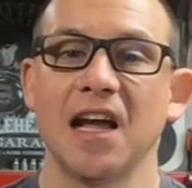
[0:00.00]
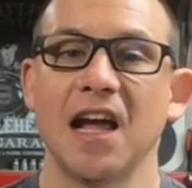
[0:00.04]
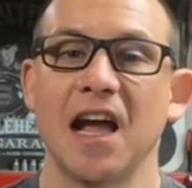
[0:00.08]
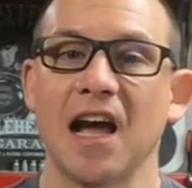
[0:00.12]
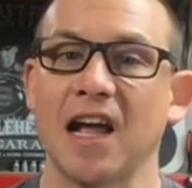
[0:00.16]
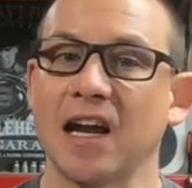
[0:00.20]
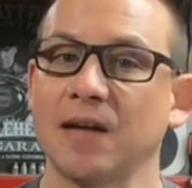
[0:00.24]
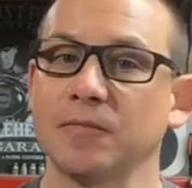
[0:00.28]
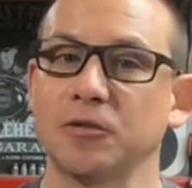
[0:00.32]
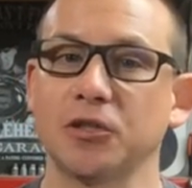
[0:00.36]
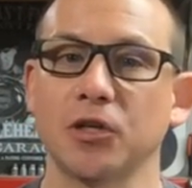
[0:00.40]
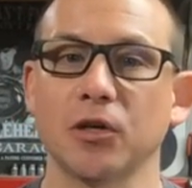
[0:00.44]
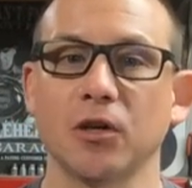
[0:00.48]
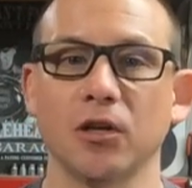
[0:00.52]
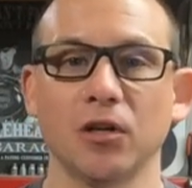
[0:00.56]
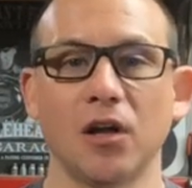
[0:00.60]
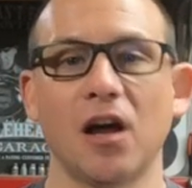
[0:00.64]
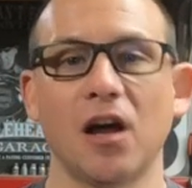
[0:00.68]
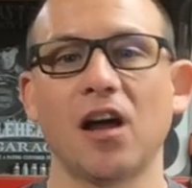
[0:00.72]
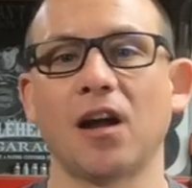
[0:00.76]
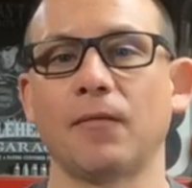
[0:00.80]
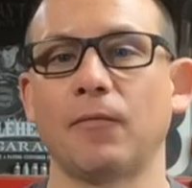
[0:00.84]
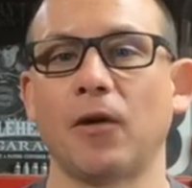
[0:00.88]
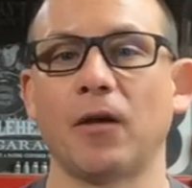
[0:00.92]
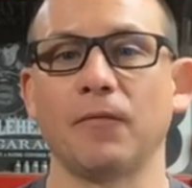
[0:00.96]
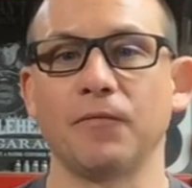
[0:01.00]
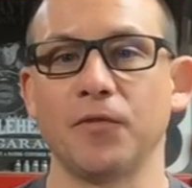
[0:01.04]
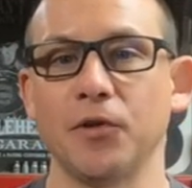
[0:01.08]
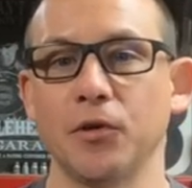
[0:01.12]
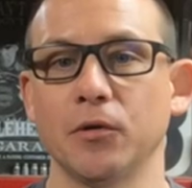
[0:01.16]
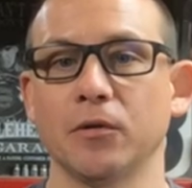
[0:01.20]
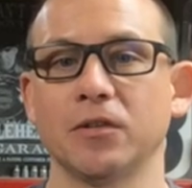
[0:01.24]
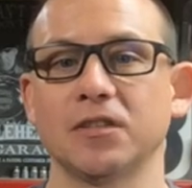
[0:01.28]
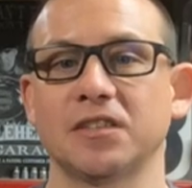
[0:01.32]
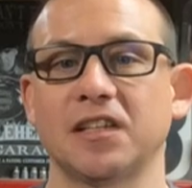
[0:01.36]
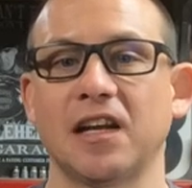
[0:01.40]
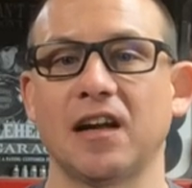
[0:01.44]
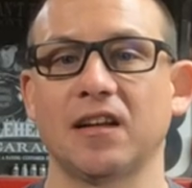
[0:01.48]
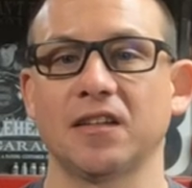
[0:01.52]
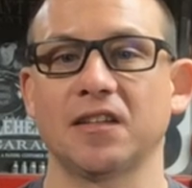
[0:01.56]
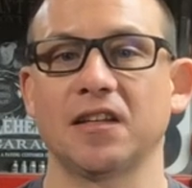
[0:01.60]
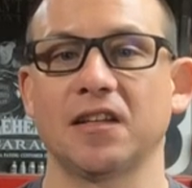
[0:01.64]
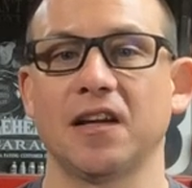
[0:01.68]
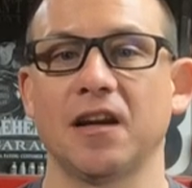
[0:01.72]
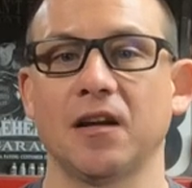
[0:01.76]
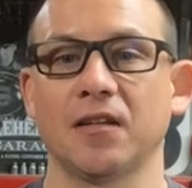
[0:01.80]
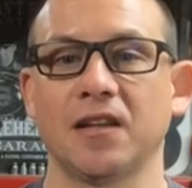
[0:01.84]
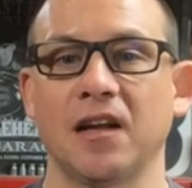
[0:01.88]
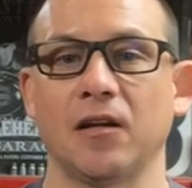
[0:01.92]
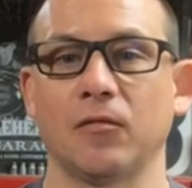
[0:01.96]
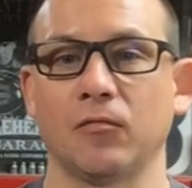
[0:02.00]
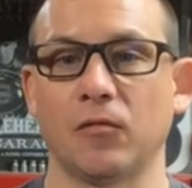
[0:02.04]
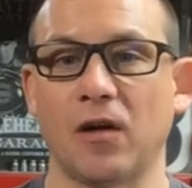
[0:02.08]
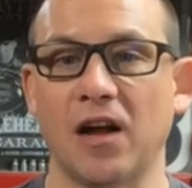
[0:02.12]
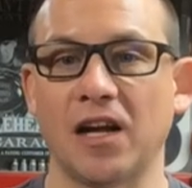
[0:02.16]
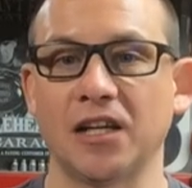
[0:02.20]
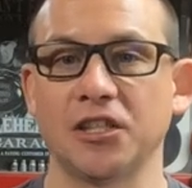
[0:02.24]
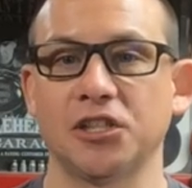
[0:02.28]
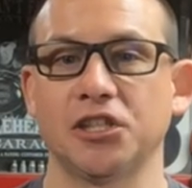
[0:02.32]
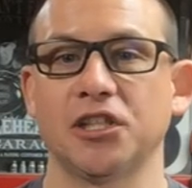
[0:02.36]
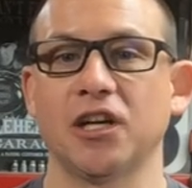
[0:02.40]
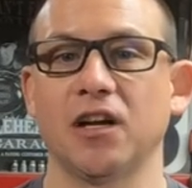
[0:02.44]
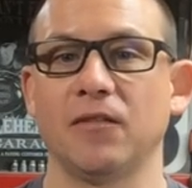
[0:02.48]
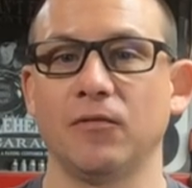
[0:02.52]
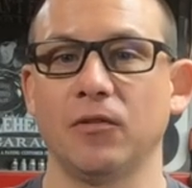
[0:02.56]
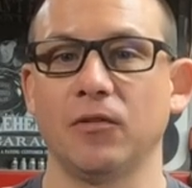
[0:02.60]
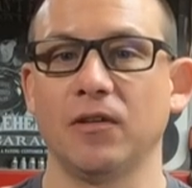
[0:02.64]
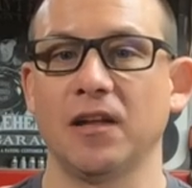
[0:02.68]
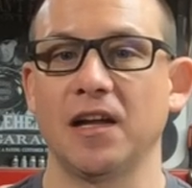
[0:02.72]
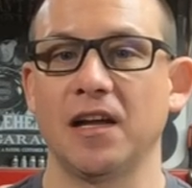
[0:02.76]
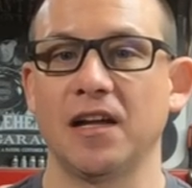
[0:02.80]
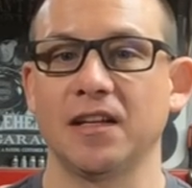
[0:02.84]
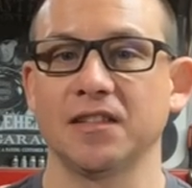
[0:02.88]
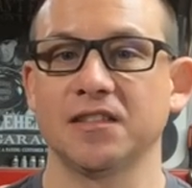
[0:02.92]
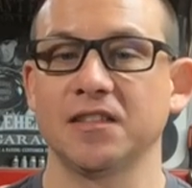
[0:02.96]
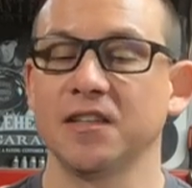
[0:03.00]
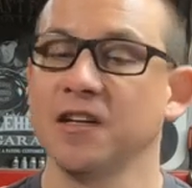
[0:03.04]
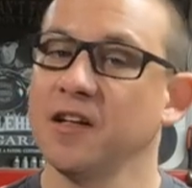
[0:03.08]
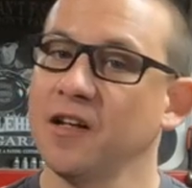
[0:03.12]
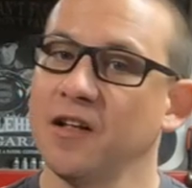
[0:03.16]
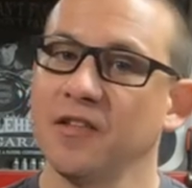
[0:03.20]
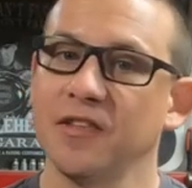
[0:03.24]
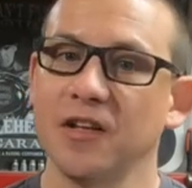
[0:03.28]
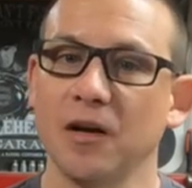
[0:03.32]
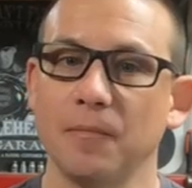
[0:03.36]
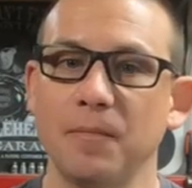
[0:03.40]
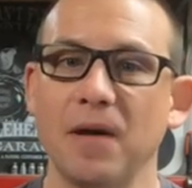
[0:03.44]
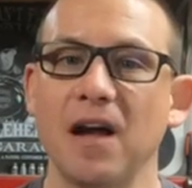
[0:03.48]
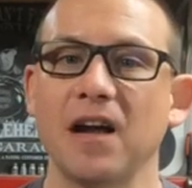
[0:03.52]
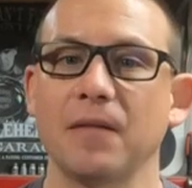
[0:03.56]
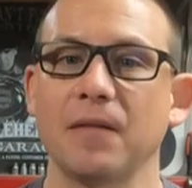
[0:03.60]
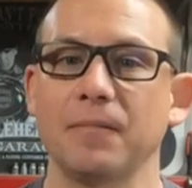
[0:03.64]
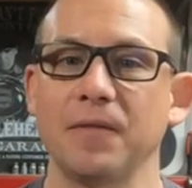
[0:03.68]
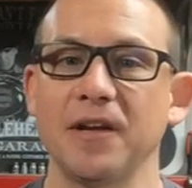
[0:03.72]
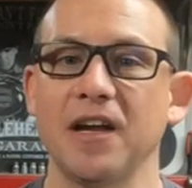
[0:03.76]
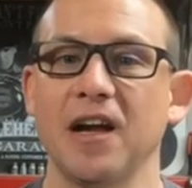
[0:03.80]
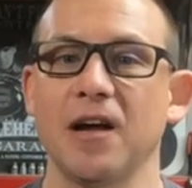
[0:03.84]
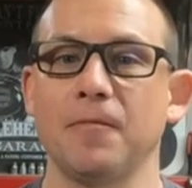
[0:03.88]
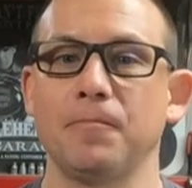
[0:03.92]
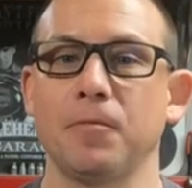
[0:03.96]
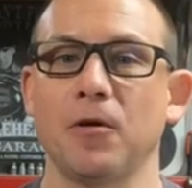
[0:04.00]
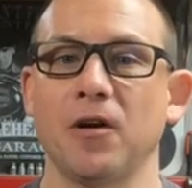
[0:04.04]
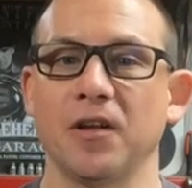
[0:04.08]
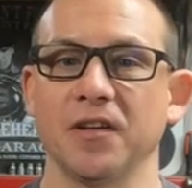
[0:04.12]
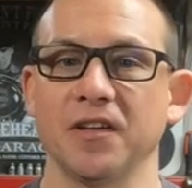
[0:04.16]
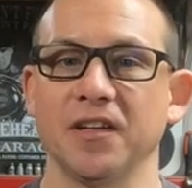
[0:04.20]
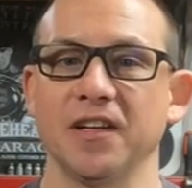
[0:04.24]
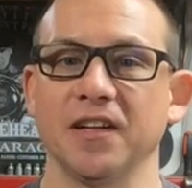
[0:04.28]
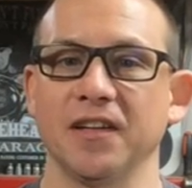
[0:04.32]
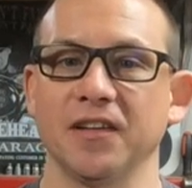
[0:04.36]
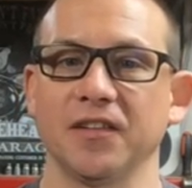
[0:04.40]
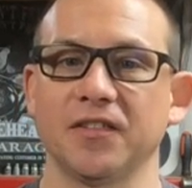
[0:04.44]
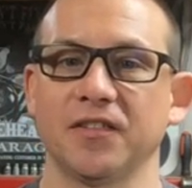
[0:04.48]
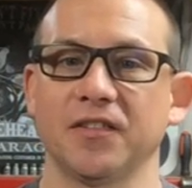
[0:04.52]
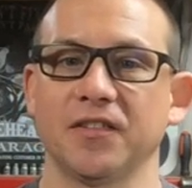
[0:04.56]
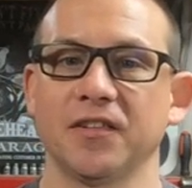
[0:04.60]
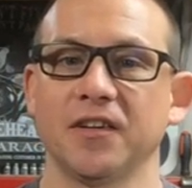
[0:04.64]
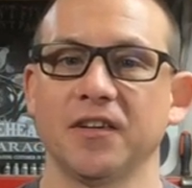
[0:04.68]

And I'm sure a lot of our viewers out there that ride Shovelheads, they'll back me up on this.